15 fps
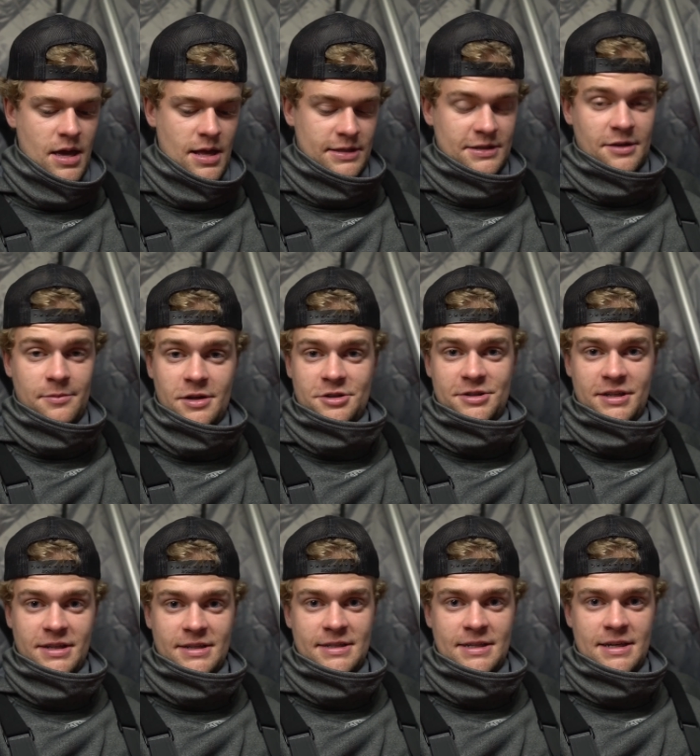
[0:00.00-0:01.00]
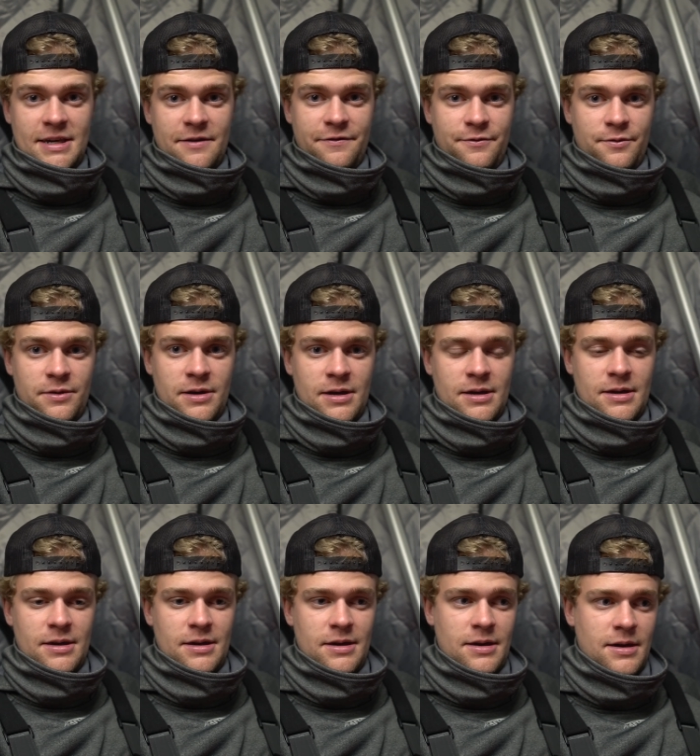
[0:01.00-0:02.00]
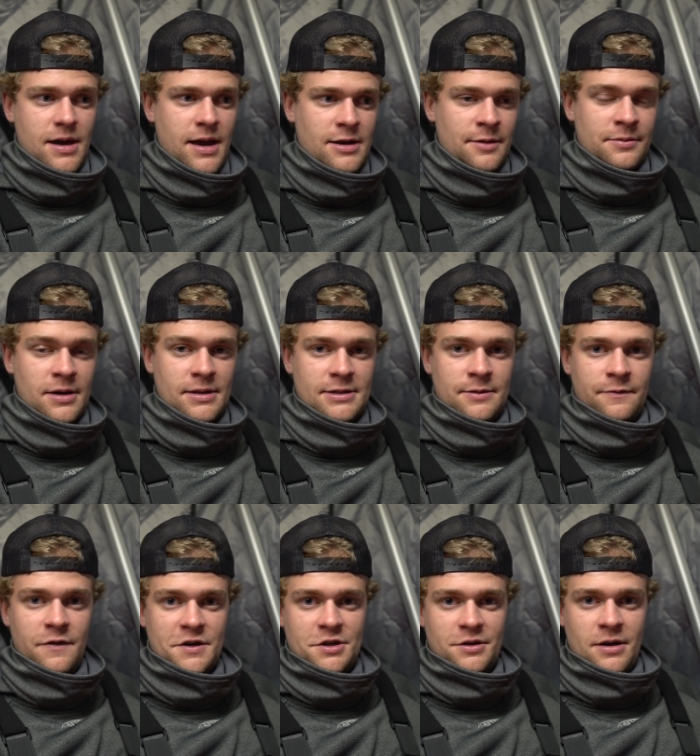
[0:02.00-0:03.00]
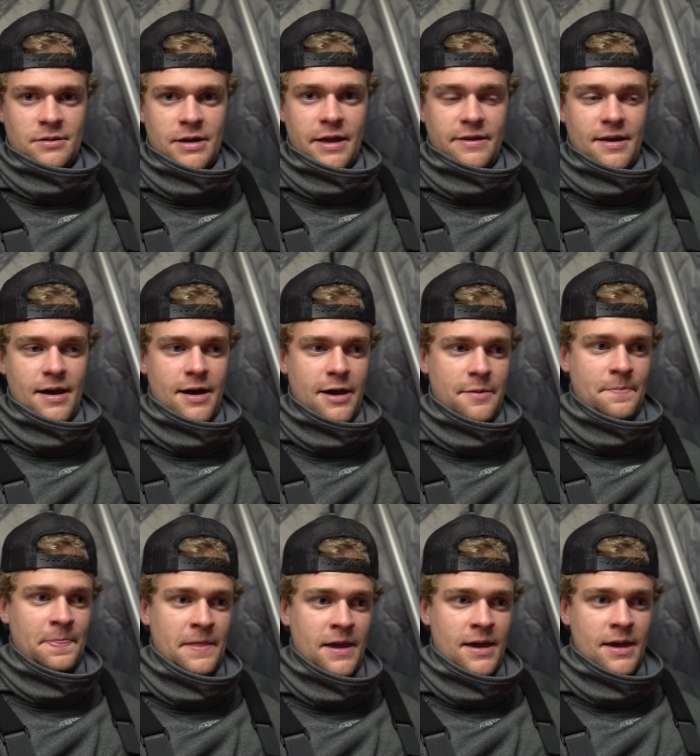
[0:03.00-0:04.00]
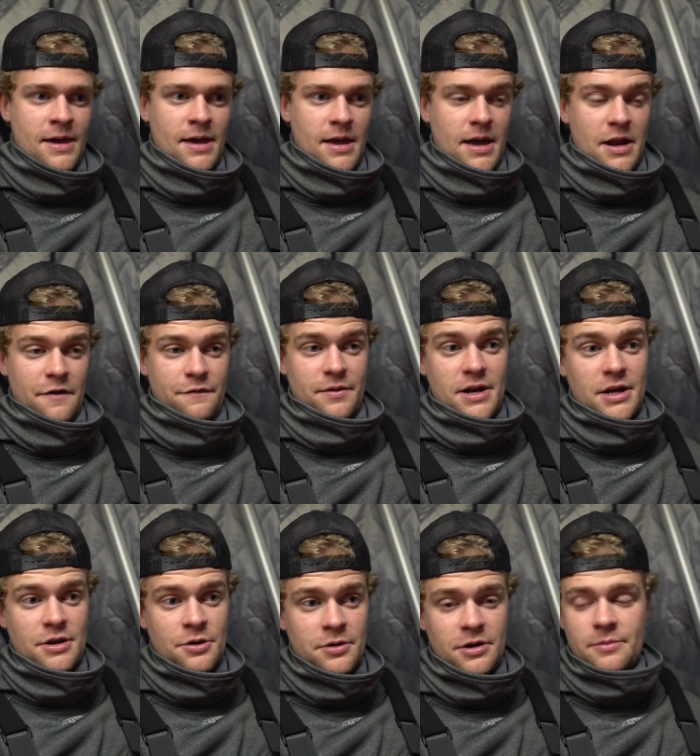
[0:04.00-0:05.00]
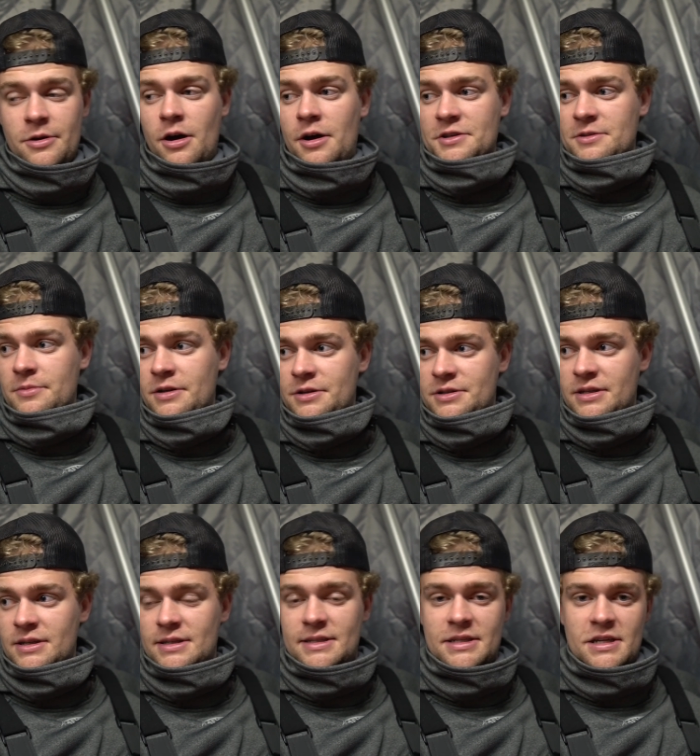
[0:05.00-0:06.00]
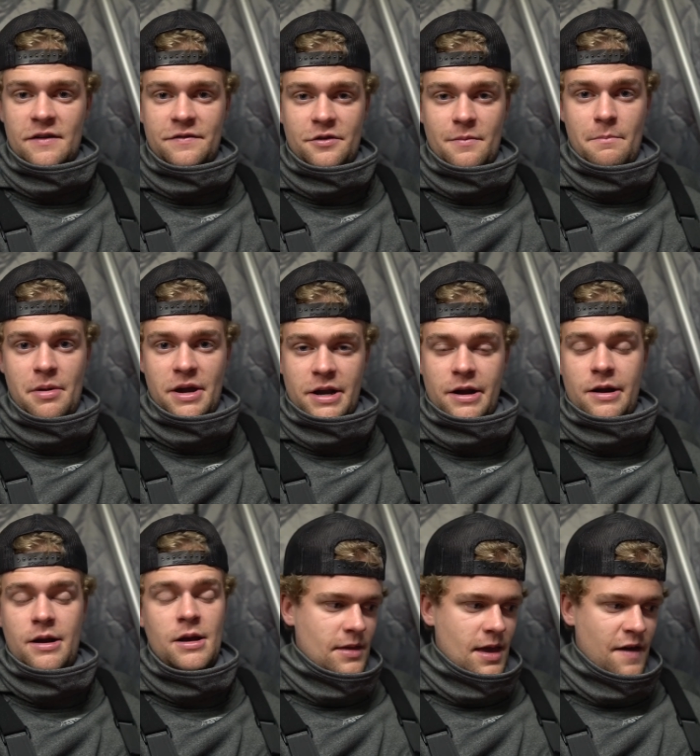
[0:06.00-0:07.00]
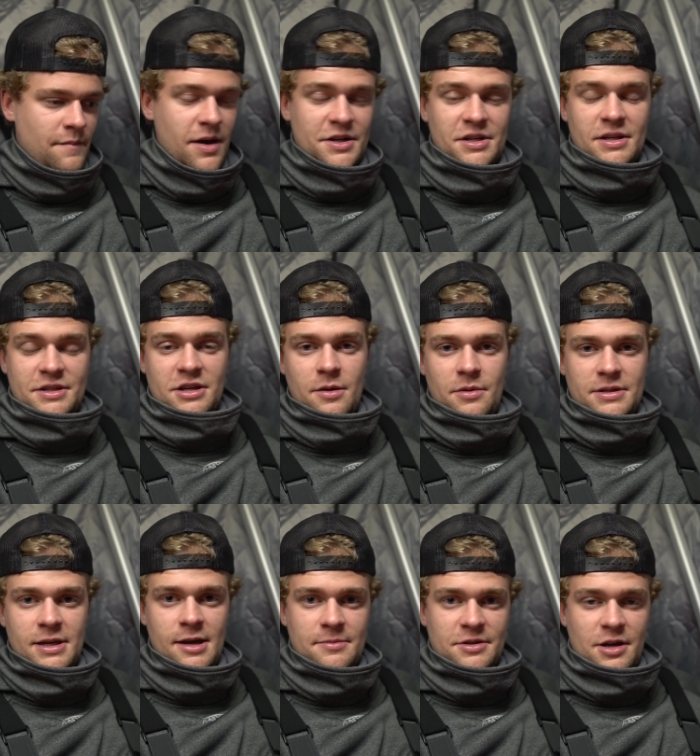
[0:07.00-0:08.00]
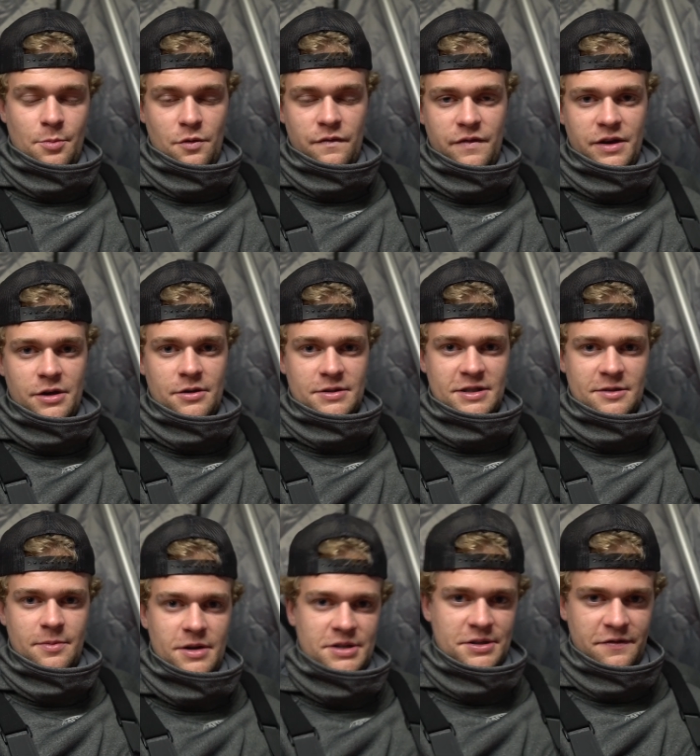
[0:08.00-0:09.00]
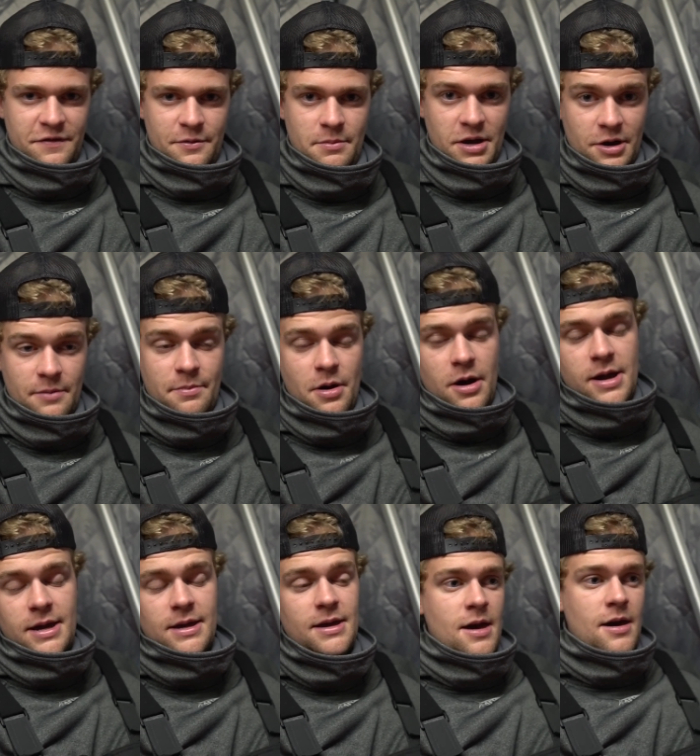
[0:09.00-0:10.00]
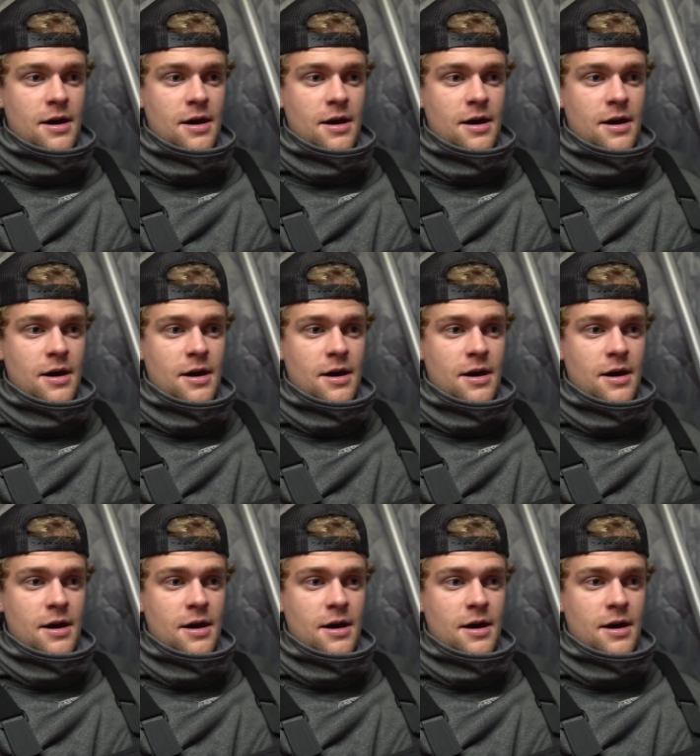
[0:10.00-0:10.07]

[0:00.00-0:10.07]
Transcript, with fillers: It's gonna be interesting to see if we end up getting some fish around that time. And if we do, it'll be also be interesting to see if they're bigger. I've mentioned this a couple of times, a couple of videos, especially for bigger pike.